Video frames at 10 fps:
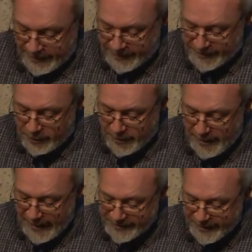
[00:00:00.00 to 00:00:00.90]
So
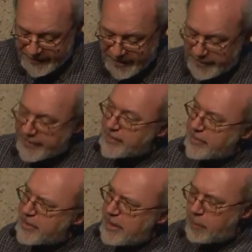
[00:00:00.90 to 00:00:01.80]
as the sun is
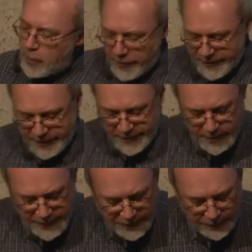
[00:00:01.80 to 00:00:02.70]
such an important
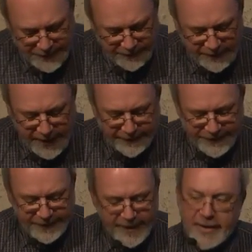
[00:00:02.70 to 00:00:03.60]
source of life
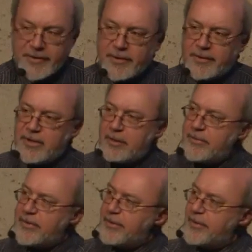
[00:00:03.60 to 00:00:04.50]
to the ancient
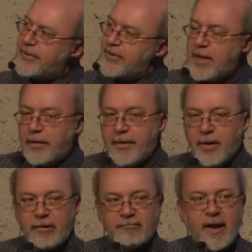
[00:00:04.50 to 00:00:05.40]
Egyptians, the
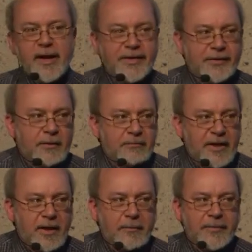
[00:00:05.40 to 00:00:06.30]
horizon
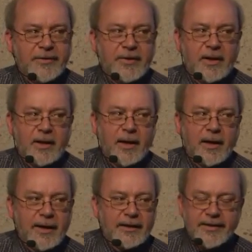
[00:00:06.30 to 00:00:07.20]
becomes a
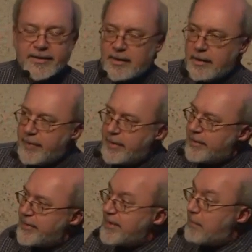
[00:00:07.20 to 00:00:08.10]
highly
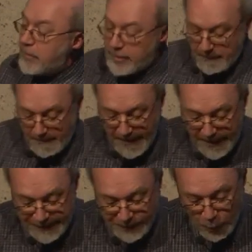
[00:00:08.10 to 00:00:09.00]
significant symbol
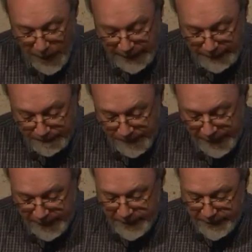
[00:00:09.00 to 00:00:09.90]
as well.
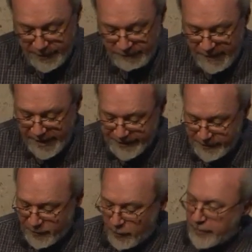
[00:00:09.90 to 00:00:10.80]
The horizon,
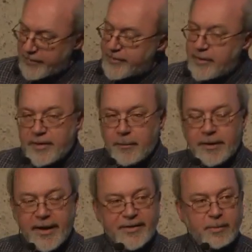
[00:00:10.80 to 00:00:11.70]
of course, the
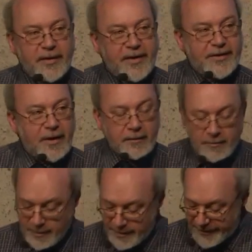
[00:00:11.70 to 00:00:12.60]
place where the
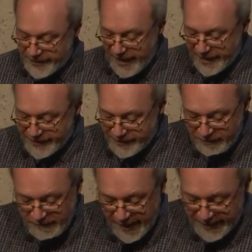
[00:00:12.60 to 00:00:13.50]
sun sets
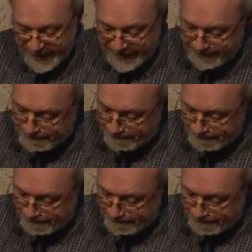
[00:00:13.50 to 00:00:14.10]
and rises.